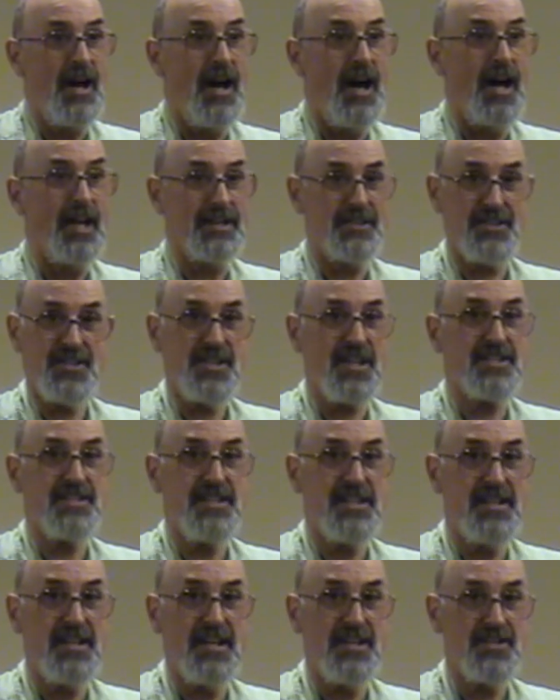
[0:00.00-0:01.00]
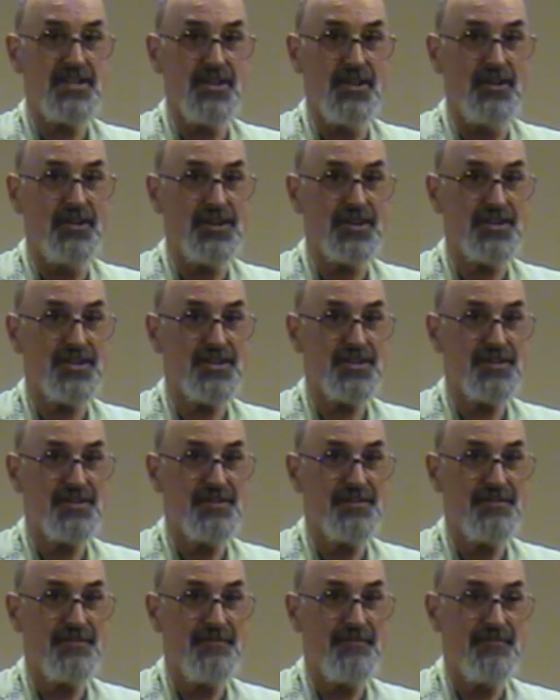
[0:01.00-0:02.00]
on 60 days
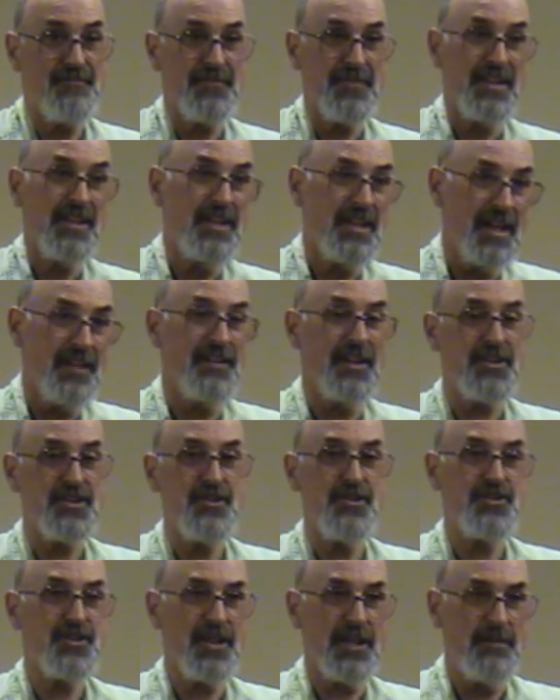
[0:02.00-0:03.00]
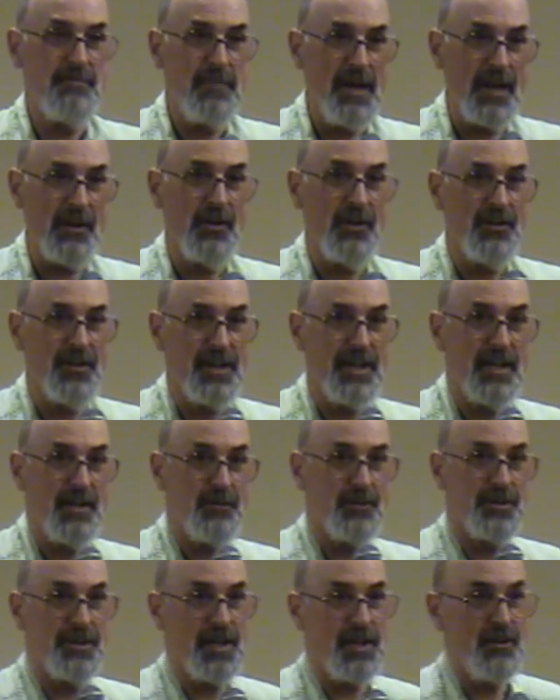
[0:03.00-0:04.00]
notice. And that's usually about all they get
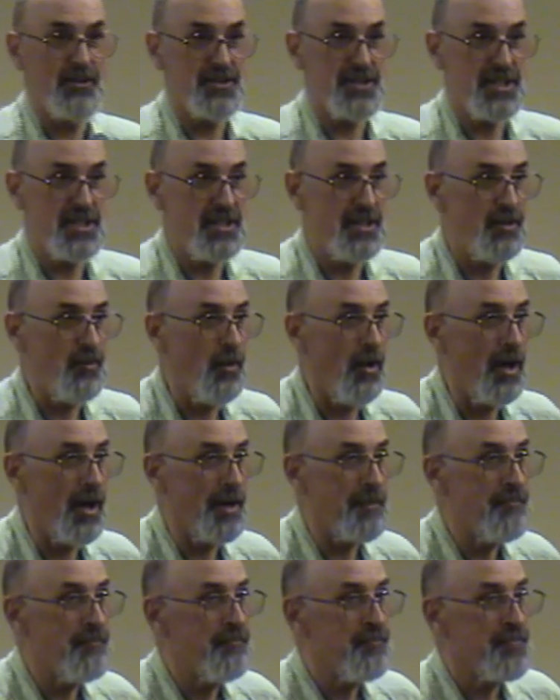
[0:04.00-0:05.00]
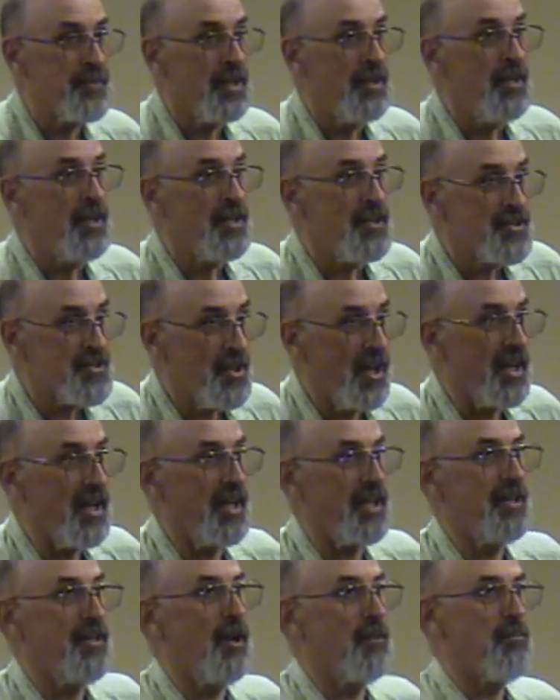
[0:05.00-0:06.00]
when they go TDY. So I
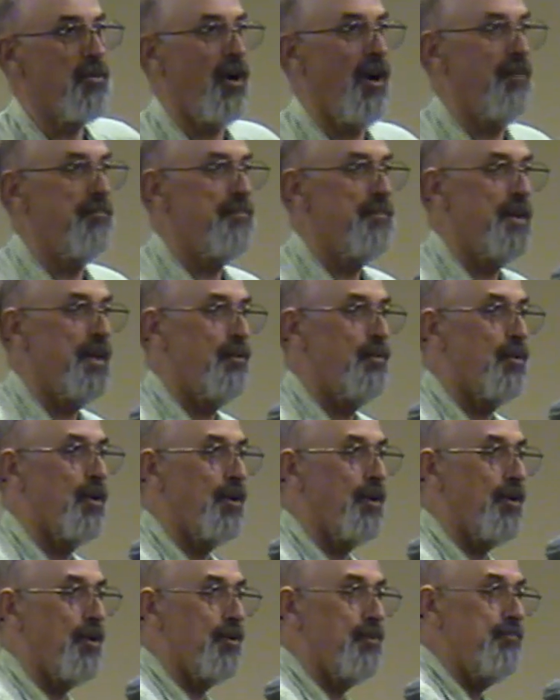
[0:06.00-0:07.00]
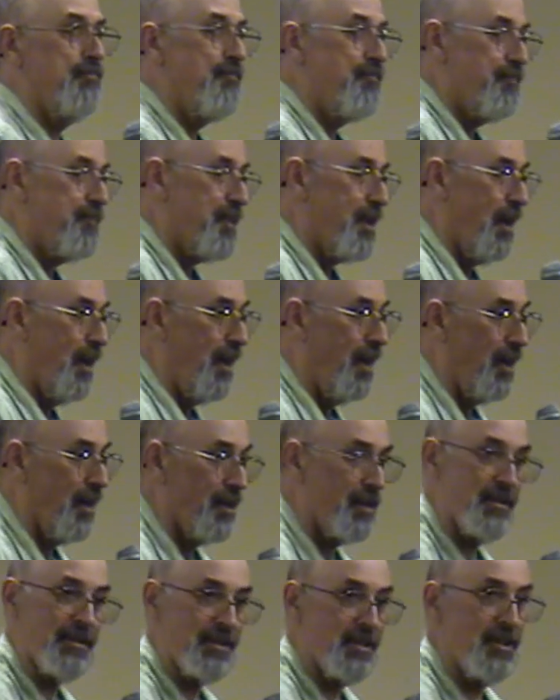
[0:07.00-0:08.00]
got a number of them that were
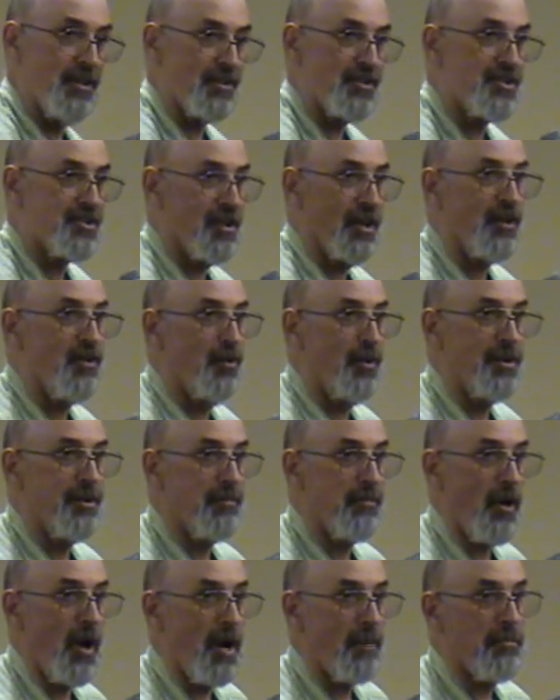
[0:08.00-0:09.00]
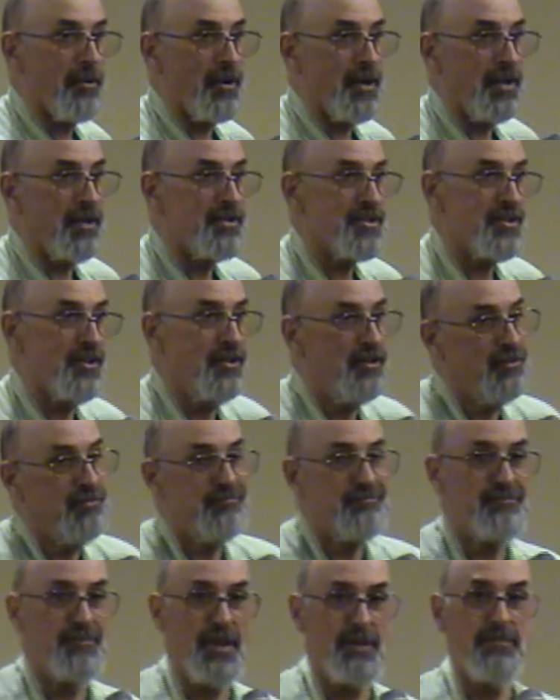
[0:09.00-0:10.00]
stuck with the property, so
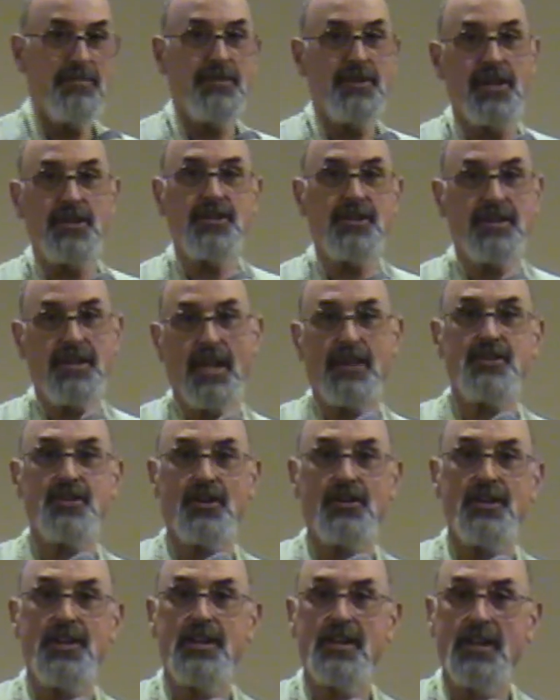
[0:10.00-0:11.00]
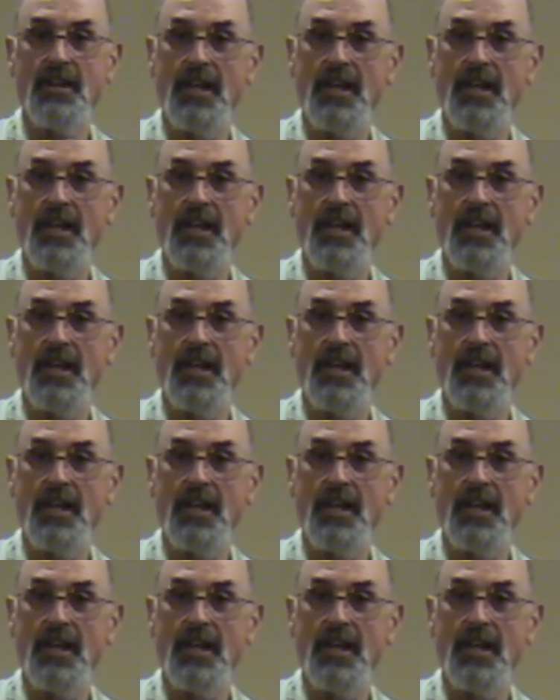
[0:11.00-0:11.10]
they got turned into